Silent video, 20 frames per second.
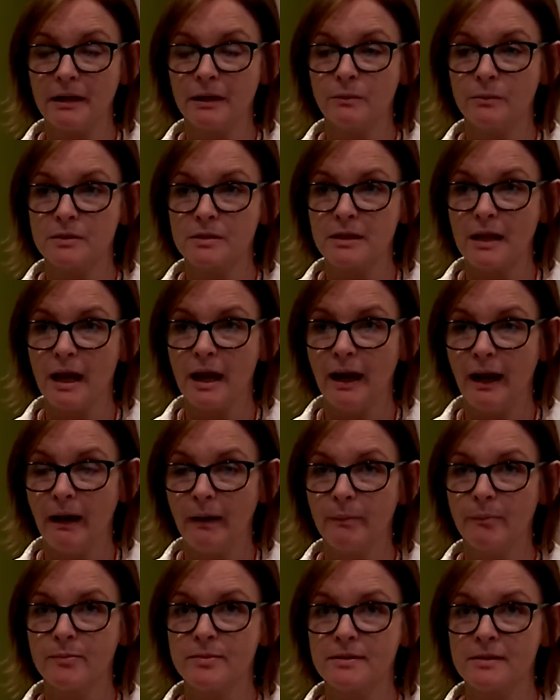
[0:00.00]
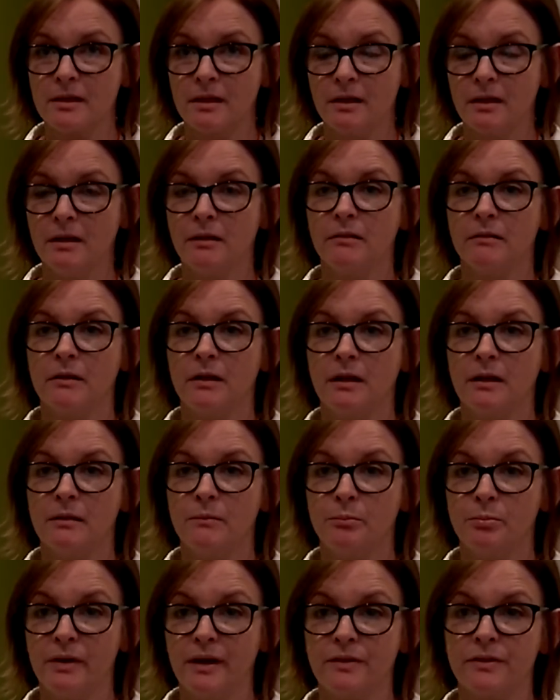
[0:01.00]
It was absolutely
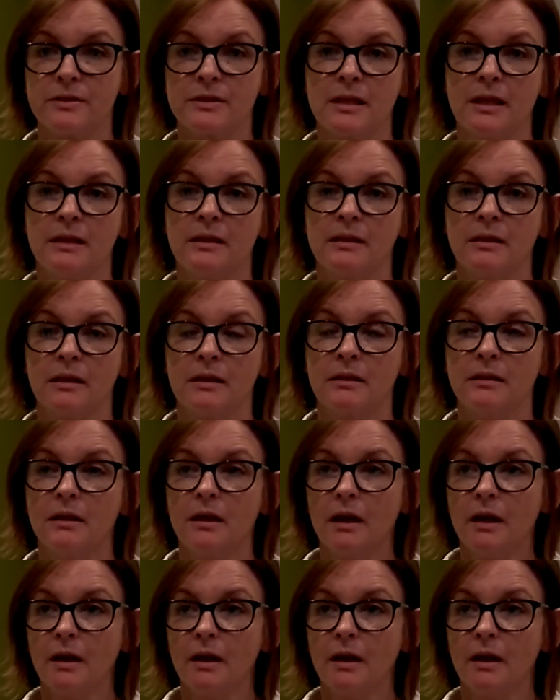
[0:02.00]
breathtaking,